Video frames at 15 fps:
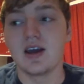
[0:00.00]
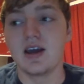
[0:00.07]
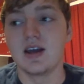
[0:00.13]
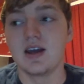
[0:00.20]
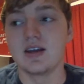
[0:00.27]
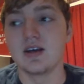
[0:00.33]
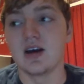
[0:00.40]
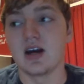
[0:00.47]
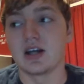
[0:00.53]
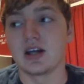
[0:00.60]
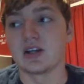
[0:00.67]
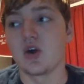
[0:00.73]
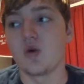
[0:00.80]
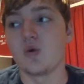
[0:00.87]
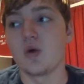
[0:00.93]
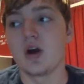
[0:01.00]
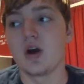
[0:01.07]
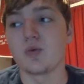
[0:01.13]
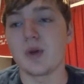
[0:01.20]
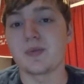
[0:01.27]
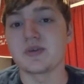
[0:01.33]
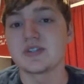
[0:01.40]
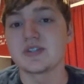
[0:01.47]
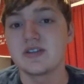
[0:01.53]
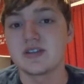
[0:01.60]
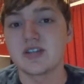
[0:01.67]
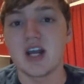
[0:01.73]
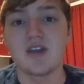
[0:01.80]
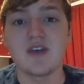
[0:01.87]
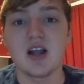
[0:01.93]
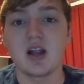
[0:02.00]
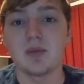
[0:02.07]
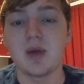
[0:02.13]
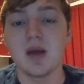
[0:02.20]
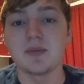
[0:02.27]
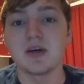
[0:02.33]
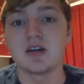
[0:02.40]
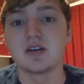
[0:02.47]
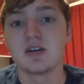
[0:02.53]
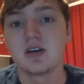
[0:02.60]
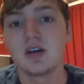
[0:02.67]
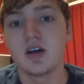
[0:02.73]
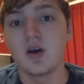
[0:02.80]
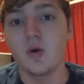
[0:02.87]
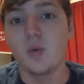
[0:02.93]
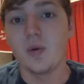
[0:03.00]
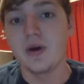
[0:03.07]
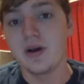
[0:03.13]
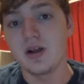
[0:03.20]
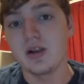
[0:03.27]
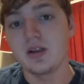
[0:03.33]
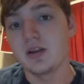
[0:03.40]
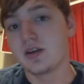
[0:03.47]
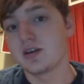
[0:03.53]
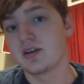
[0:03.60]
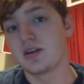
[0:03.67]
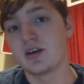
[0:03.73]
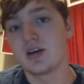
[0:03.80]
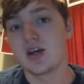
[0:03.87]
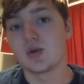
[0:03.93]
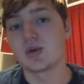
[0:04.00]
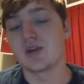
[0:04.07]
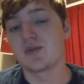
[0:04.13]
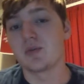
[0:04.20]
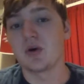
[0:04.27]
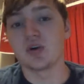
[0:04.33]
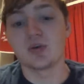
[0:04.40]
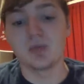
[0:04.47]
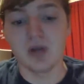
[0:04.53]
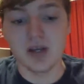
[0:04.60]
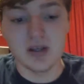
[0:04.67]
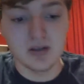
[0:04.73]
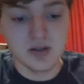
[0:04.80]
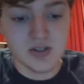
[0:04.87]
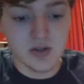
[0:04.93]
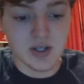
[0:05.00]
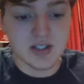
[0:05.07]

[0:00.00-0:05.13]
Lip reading: And go represent the state of Alabama well, whatever bowl you play in.